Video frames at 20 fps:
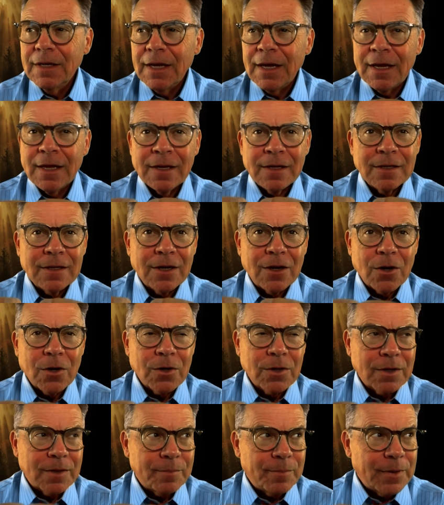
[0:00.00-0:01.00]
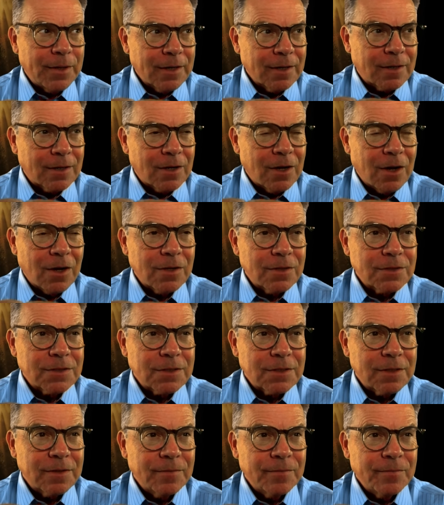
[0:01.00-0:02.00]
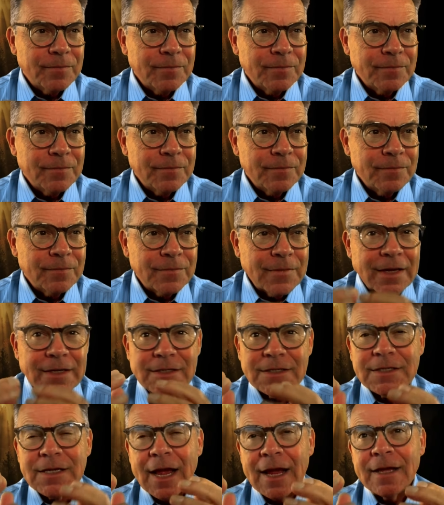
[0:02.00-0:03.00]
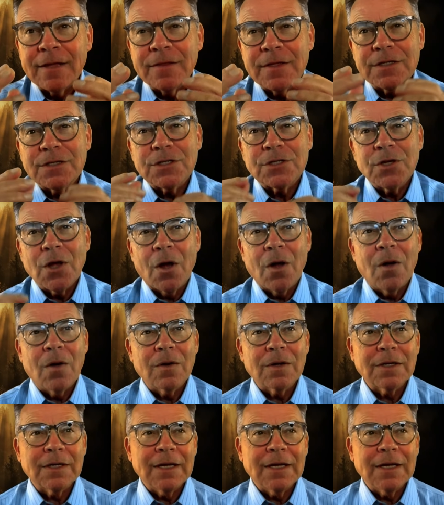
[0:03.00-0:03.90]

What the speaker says: in early Pentecost. They sang this song,